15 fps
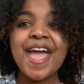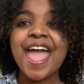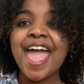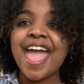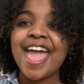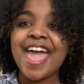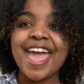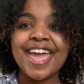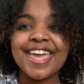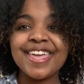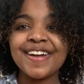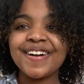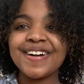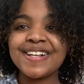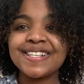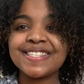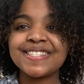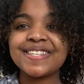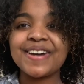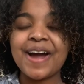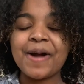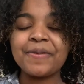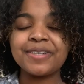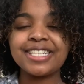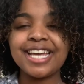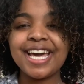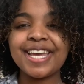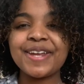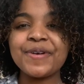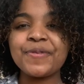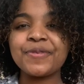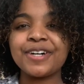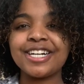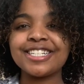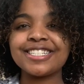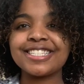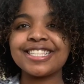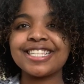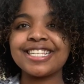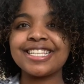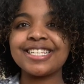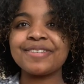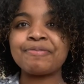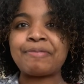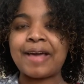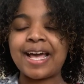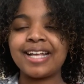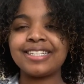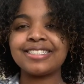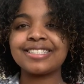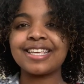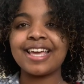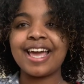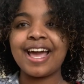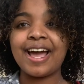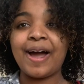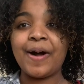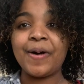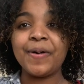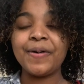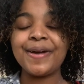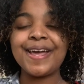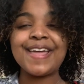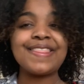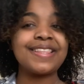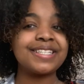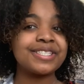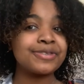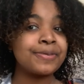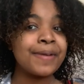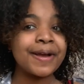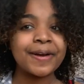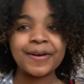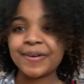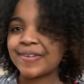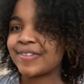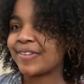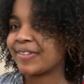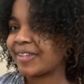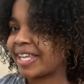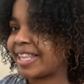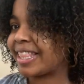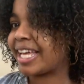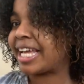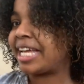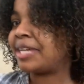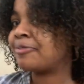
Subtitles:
Hey y'all, so I went ahead and washed the mask out, and this is what my curls are looking like.